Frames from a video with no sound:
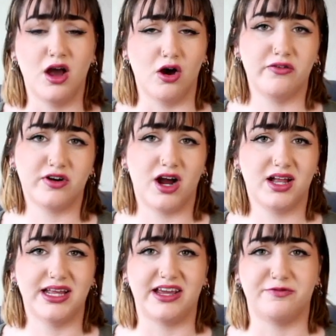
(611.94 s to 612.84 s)

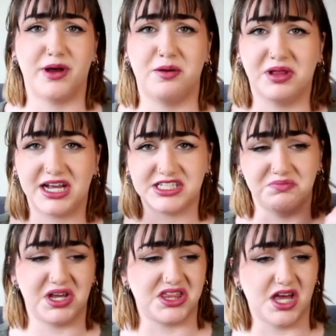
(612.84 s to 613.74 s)
Overall, I give Pawplex a
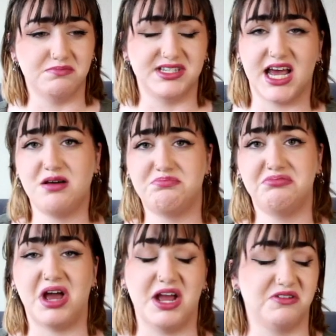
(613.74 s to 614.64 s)
big thumbs up.
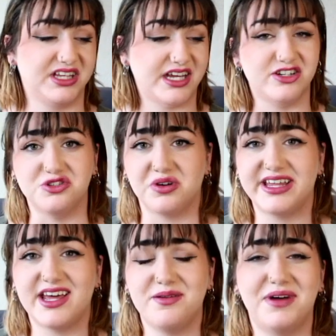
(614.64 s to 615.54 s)
I really
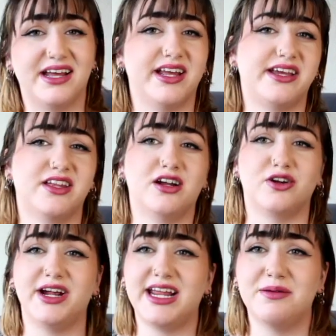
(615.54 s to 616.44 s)
enjoy them. I like their
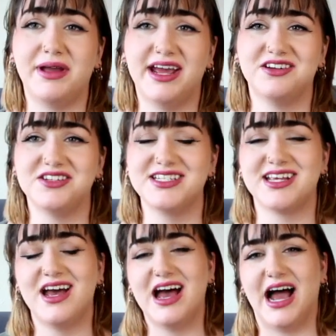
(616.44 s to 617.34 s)
ingredient panels.
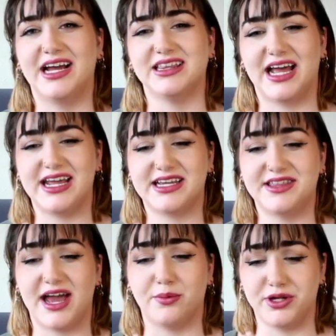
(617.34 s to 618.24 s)
I like
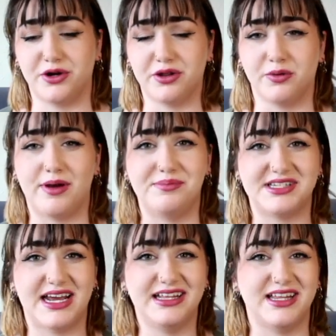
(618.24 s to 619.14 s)
that when you go to the
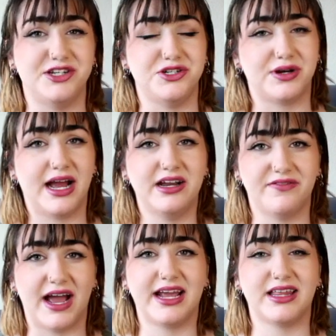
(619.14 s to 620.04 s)
website, they do kind
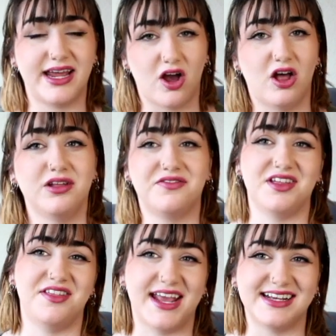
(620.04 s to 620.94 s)
of highlight all of
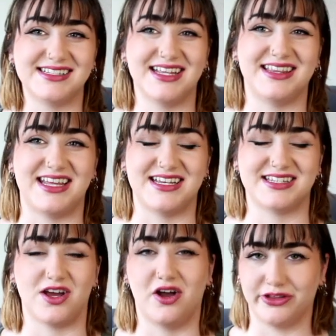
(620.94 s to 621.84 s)
the things that
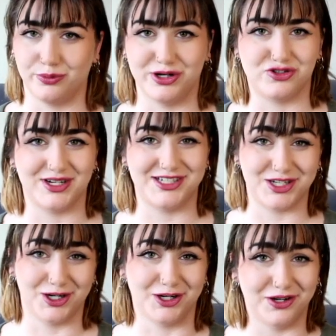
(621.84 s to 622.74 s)
these all-in-one treats
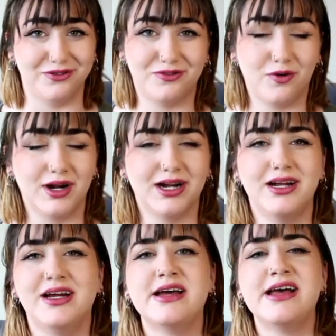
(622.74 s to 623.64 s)
are good
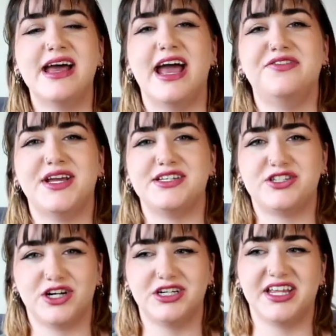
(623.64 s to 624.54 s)
for. And they
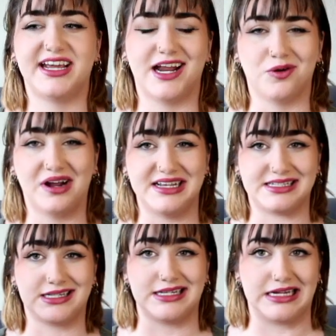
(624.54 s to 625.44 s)
certainly kind of
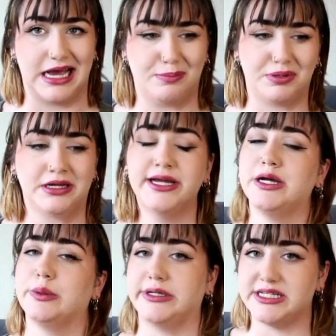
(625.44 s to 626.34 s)
rise to the top
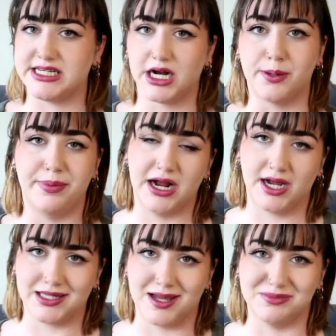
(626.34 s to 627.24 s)
when you start
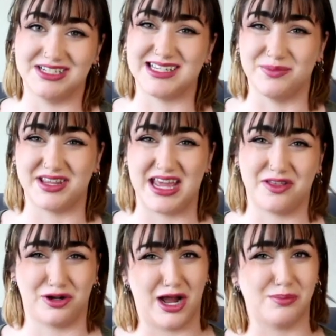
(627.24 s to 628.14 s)
comparing them to some of the
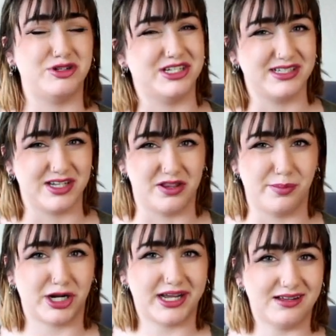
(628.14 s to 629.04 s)
other options on the
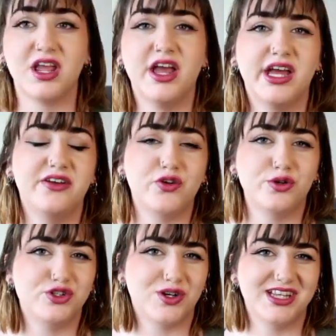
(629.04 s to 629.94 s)
market. If you
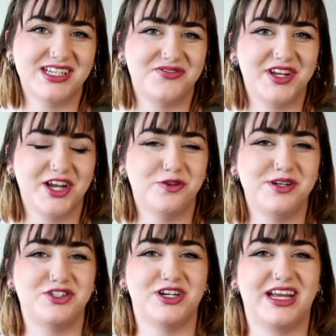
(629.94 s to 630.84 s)
enjoyed this video,
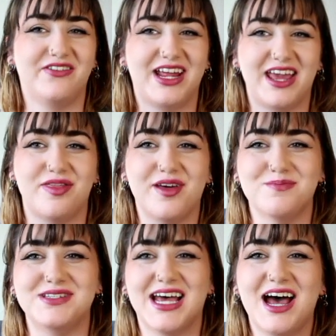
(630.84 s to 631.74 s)
be sure to give it a
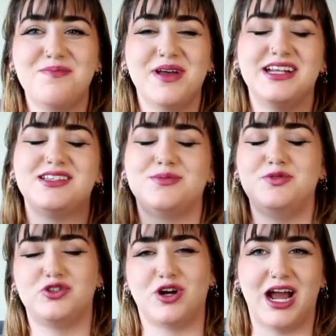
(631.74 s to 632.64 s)
thumbs up and
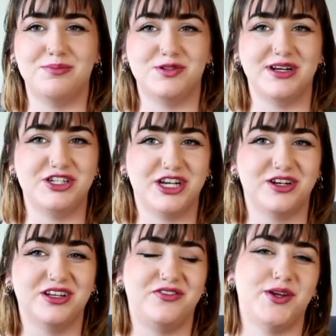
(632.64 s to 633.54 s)
subscribe to my
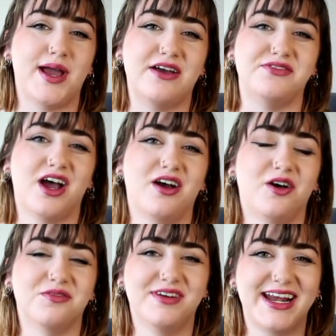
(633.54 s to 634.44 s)
channel if you have not
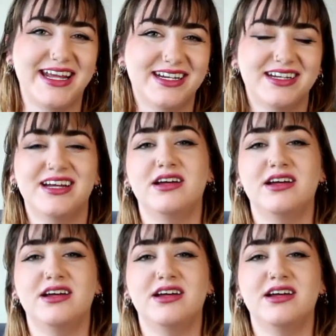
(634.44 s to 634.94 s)
already.